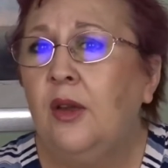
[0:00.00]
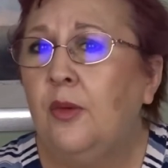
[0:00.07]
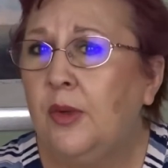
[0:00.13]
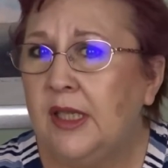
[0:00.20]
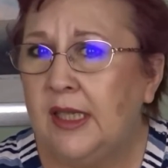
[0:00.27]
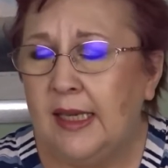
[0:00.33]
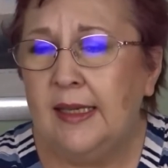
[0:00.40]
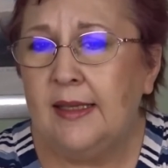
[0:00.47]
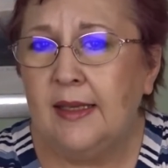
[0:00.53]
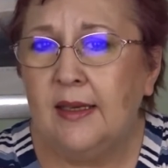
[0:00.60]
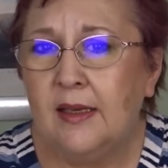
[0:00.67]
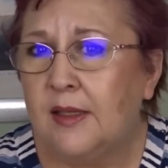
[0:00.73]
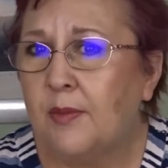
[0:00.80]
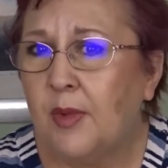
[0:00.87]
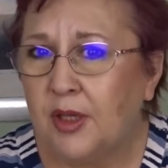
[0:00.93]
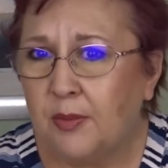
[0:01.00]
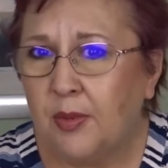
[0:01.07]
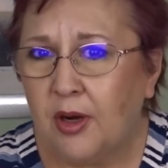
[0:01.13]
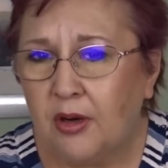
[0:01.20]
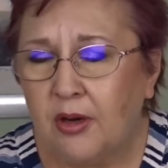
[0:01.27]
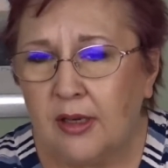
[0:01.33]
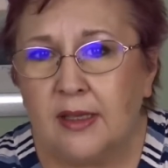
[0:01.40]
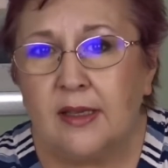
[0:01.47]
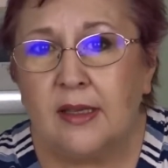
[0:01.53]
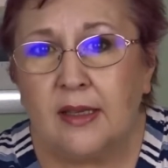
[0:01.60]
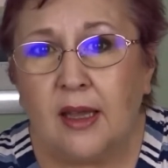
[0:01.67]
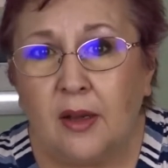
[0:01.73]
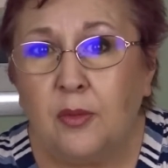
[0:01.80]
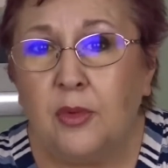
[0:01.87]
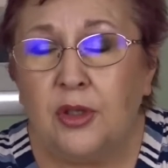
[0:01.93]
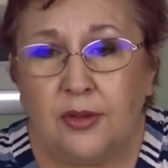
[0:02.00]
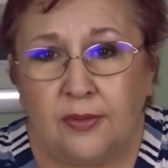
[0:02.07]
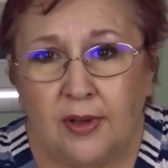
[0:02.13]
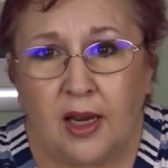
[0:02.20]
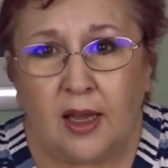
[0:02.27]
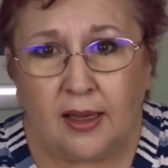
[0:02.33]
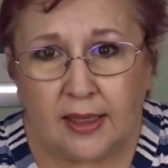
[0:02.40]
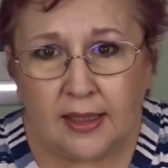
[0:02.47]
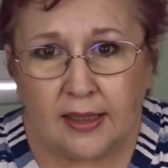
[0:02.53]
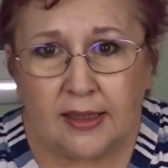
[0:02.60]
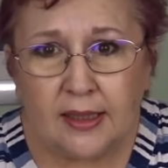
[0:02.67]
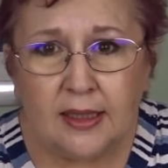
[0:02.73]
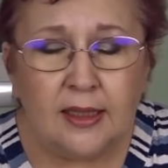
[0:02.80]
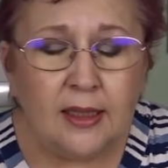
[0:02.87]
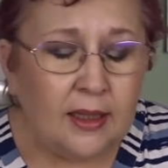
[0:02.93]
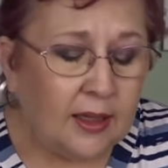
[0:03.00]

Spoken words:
which isn't as much progress as I would have liked.